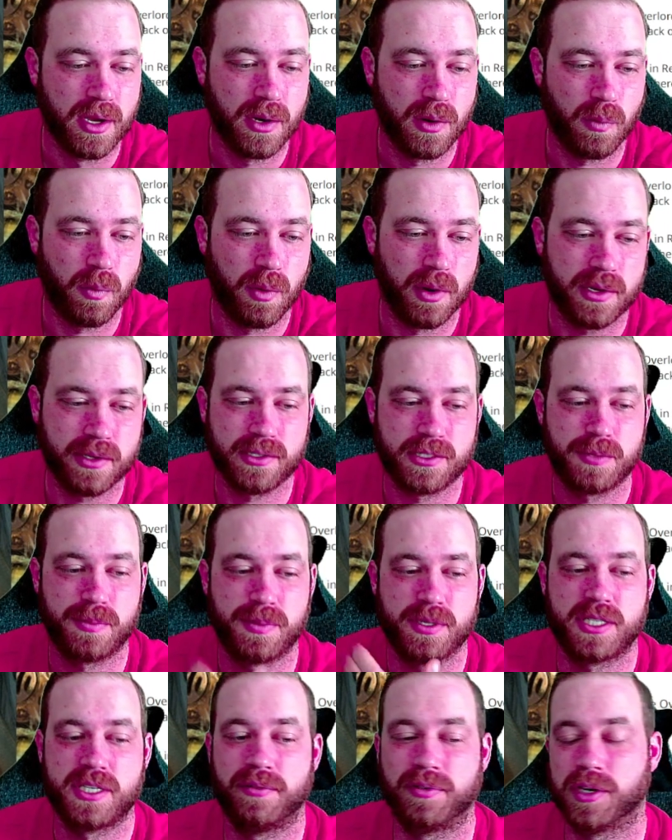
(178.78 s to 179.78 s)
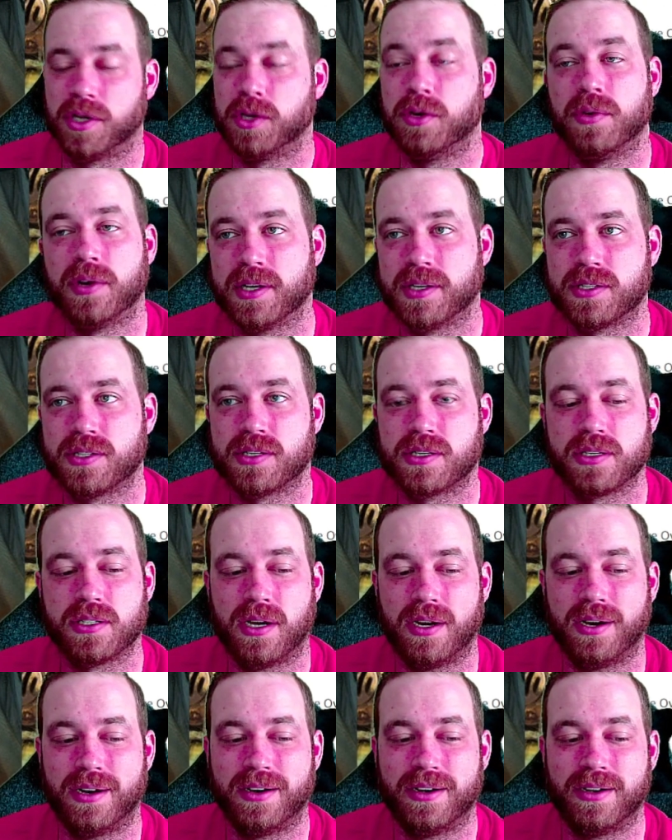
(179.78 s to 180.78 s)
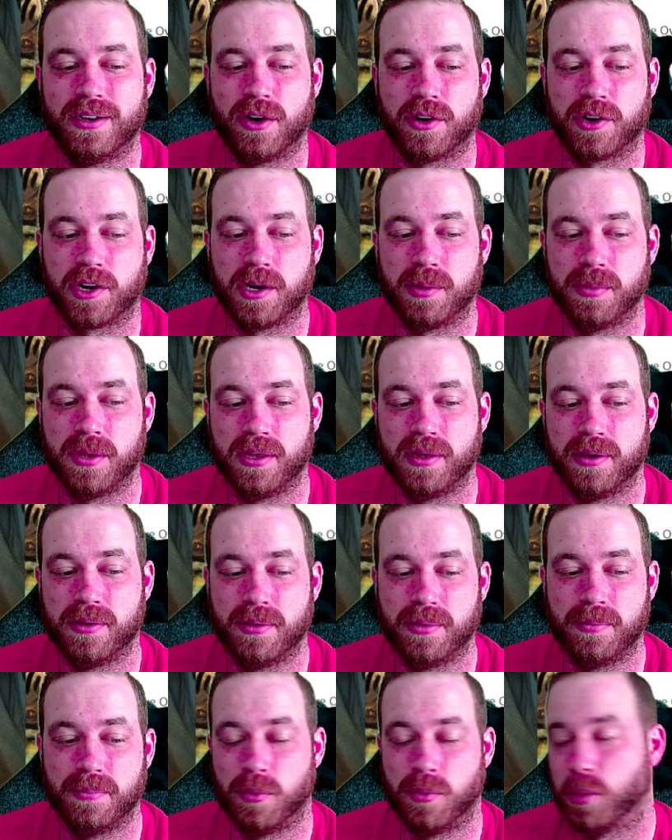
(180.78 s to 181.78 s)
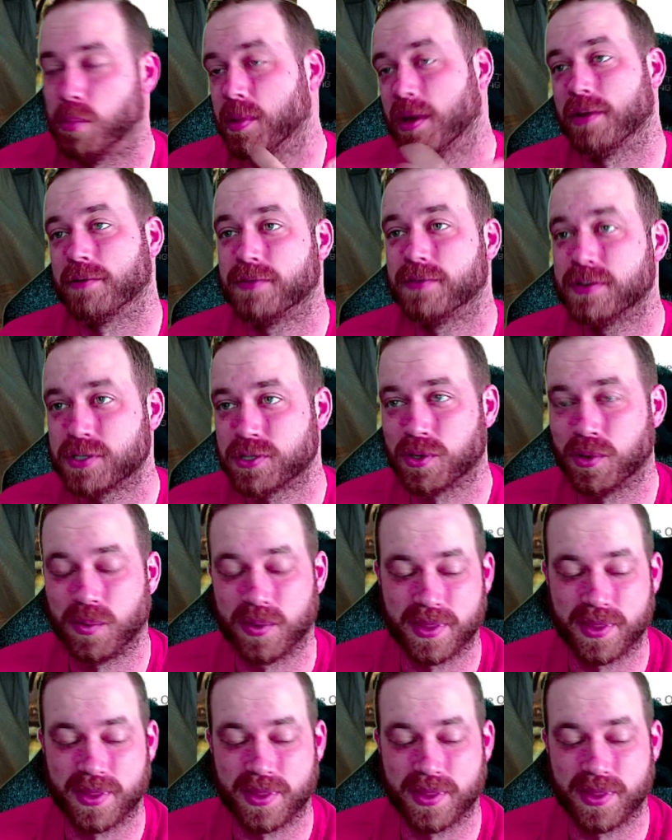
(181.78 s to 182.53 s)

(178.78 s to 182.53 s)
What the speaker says: what specific units are going to be more beneficial with